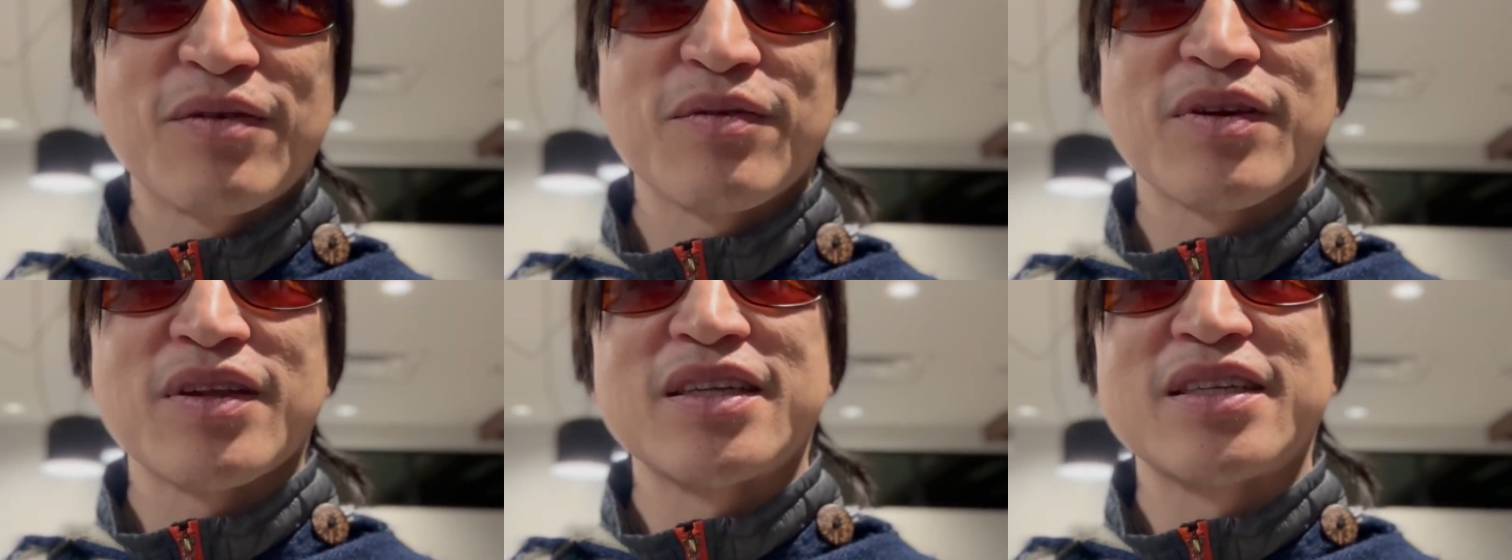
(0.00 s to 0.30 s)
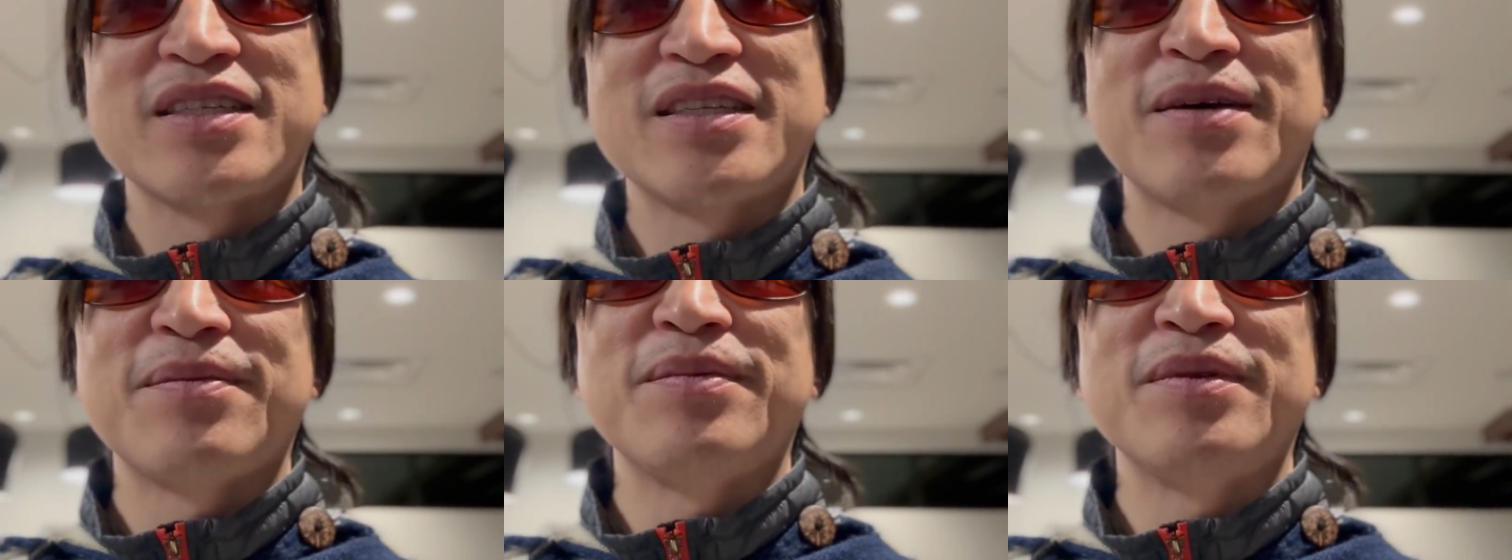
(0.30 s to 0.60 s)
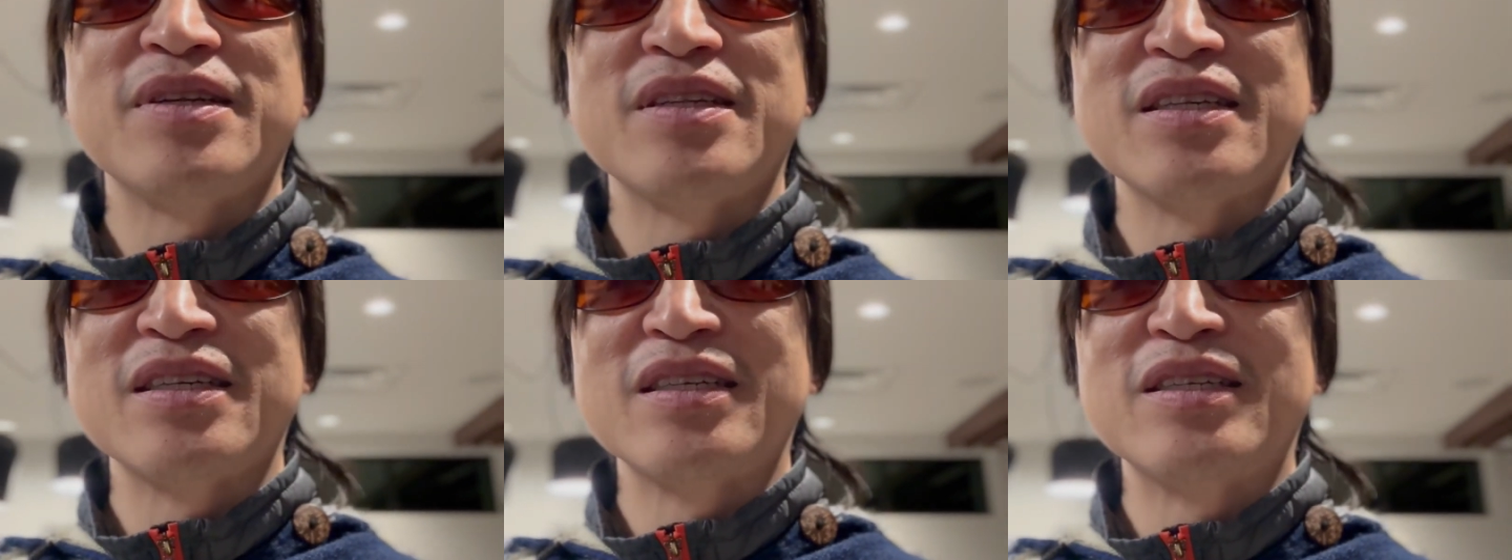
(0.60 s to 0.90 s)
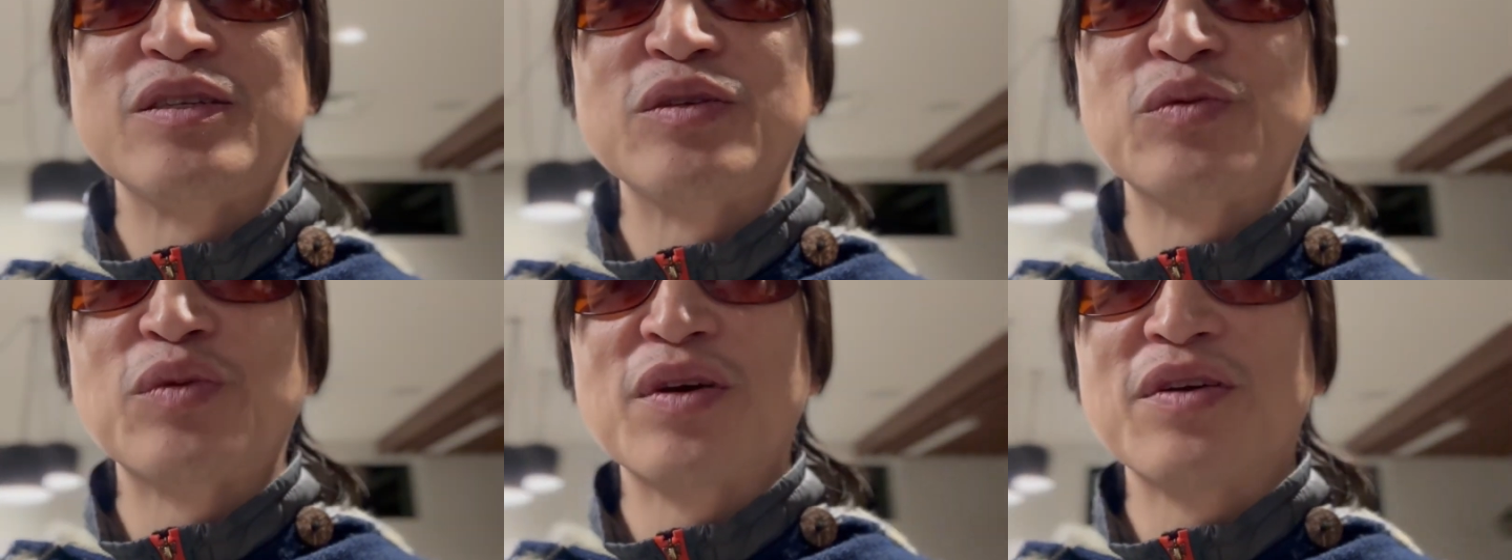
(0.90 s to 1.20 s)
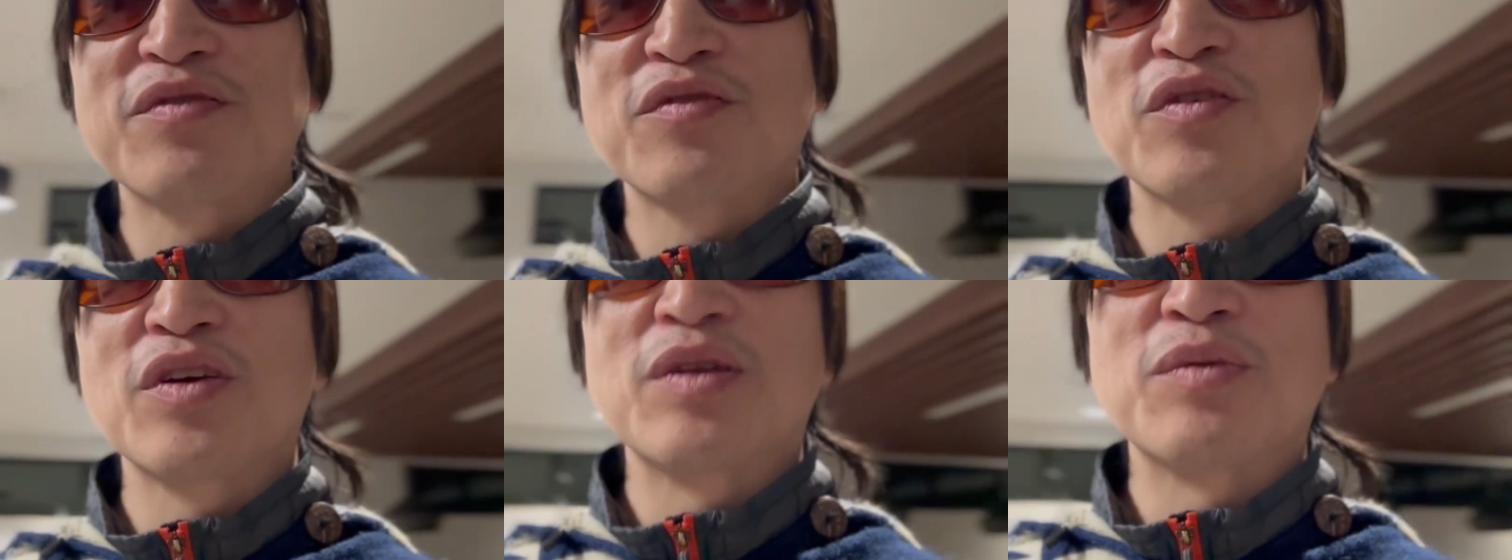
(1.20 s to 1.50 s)
We're going to step into this new way
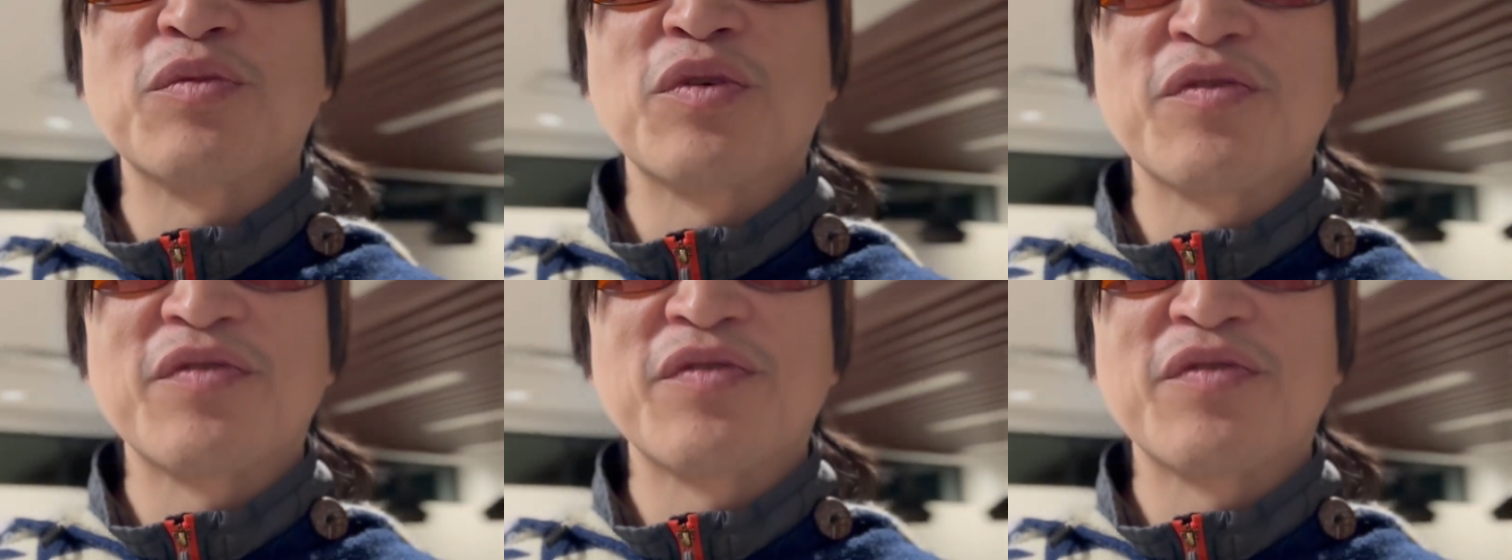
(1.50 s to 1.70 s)
of creating more